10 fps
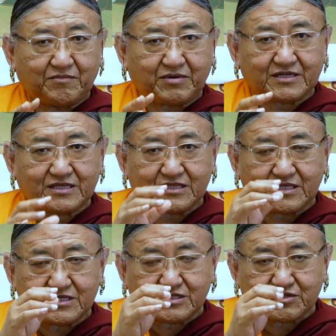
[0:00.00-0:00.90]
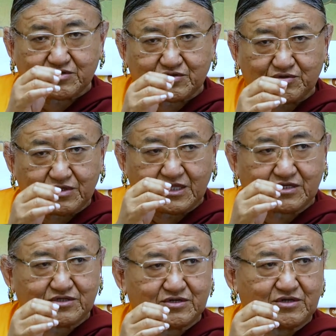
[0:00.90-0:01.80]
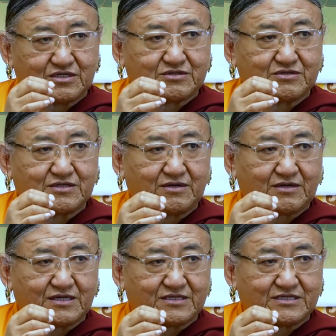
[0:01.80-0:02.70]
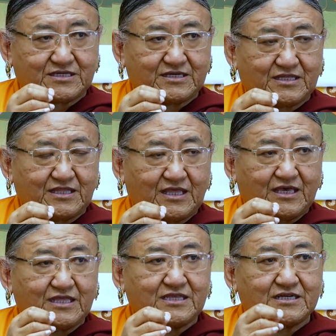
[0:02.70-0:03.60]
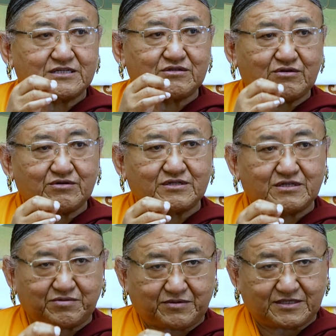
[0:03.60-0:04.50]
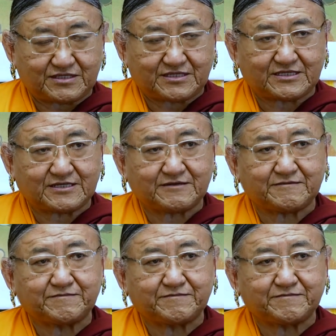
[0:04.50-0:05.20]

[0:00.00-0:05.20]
But in its true nature is concerned, there is no difference.